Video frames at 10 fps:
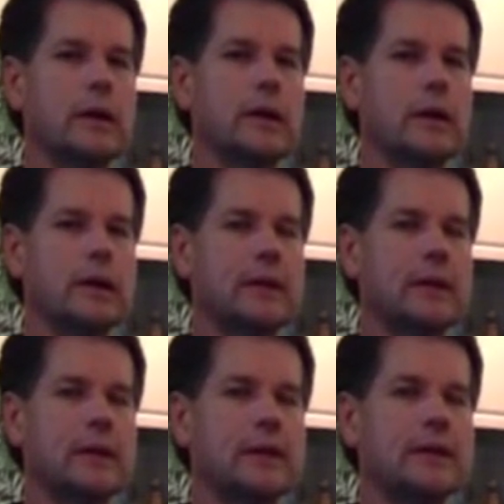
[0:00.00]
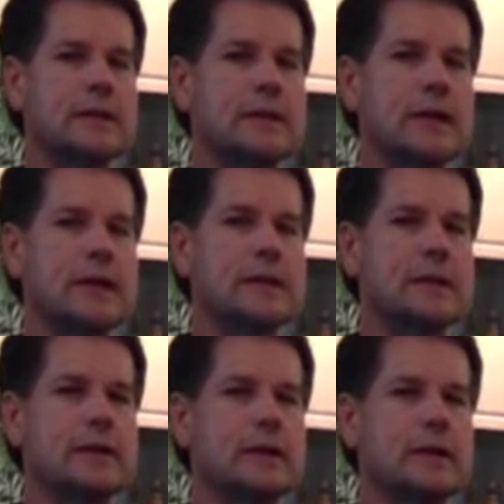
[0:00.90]
That kind of
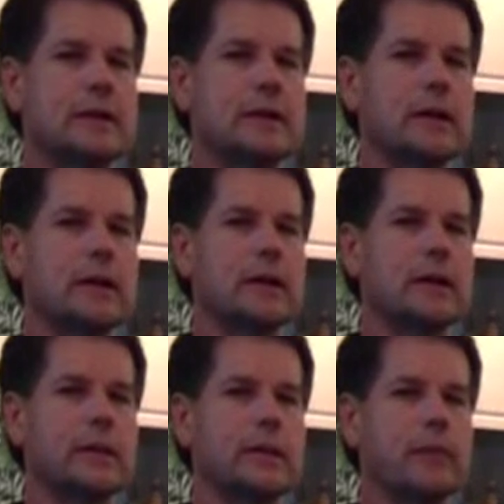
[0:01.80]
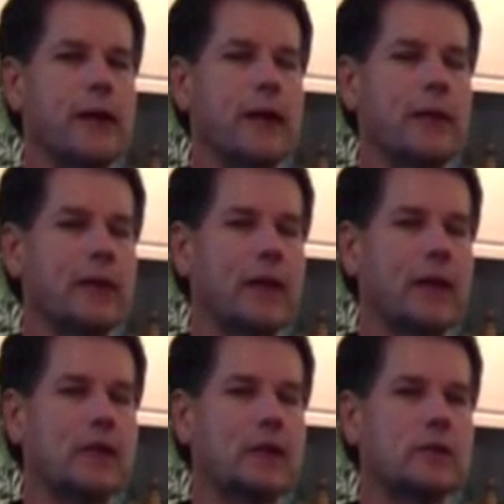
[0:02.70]
dictates
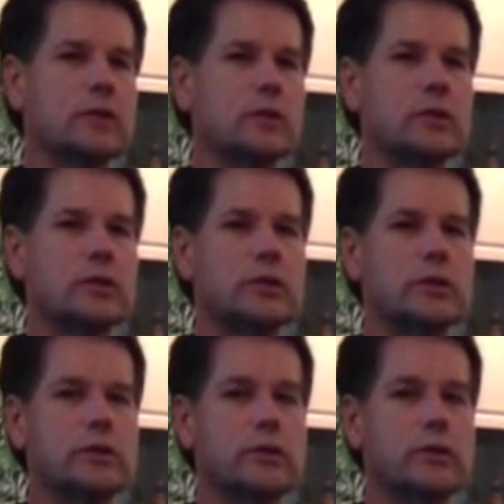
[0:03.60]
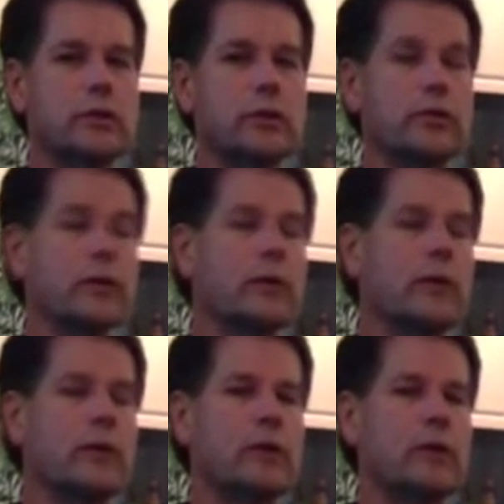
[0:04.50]
applications, which controls your
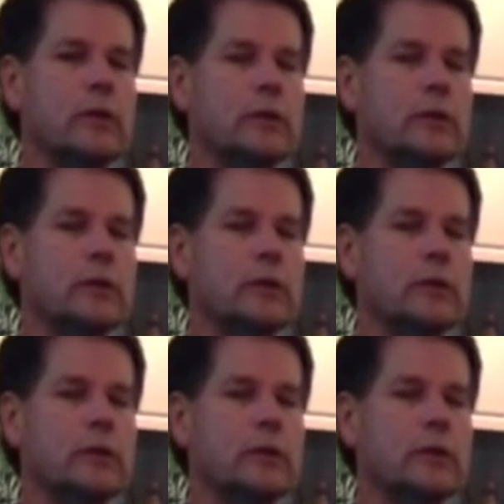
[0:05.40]
revenue.